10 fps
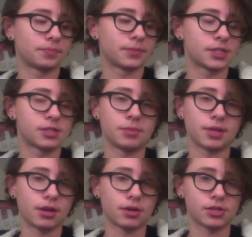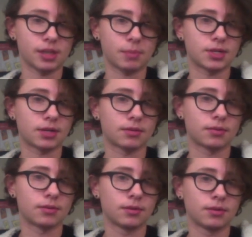something intercepting,
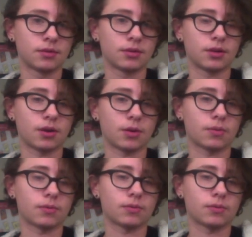you know,